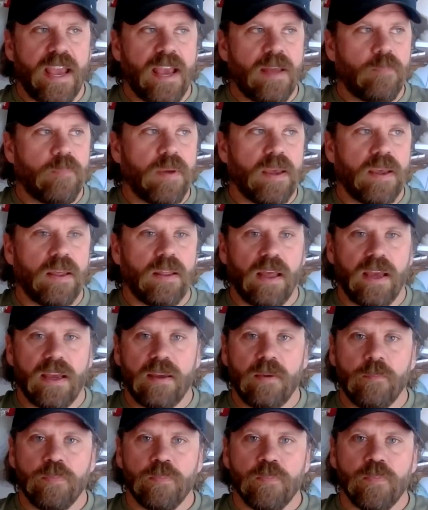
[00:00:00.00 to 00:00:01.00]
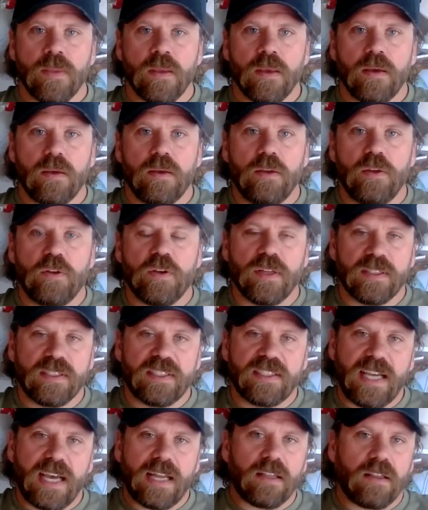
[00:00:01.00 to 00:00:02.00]
can't be like, you can
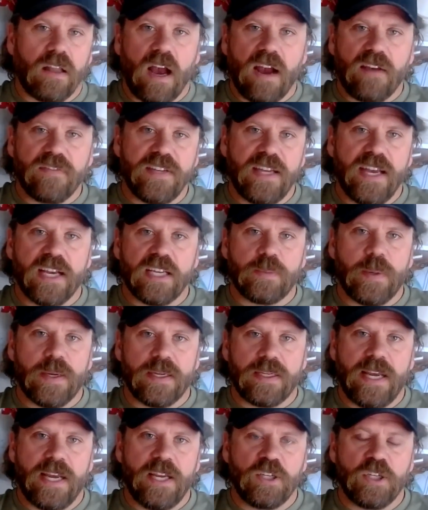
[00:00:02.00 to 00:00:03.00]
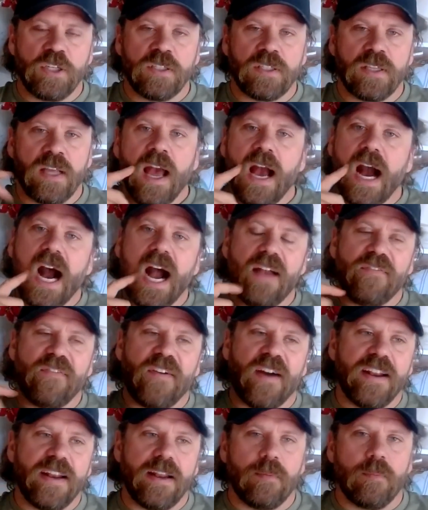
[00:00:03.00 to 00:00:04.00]
set lofty expectations. I
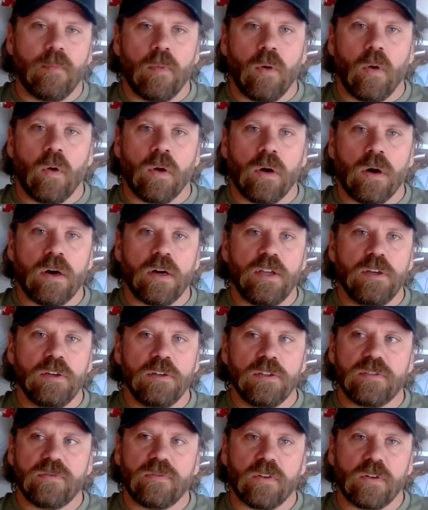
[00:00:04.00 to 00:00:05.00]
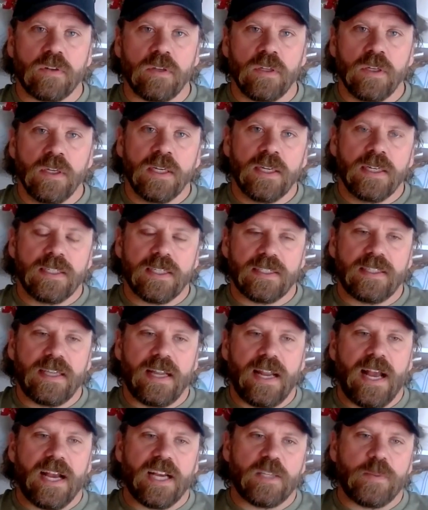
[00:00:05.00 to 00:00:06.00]
find it more useful to
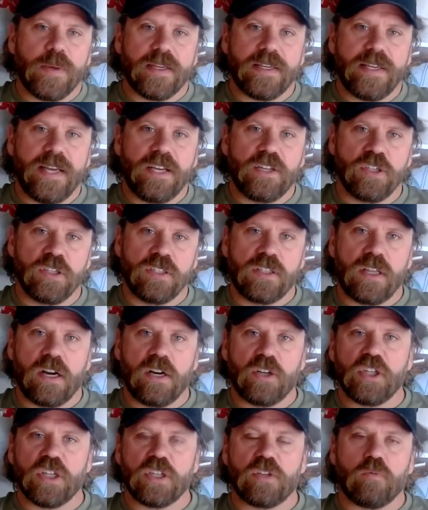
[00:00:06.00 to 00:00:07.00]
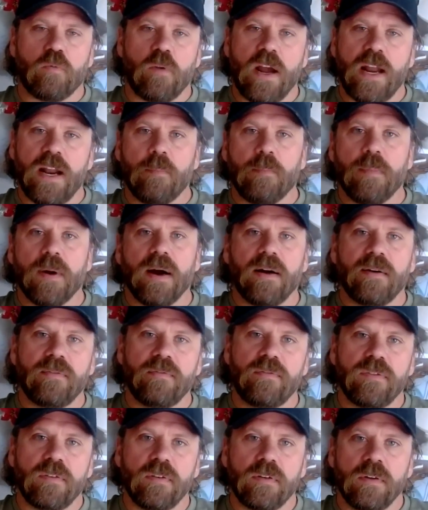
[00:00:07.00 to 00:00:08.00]
set expectations that are just right above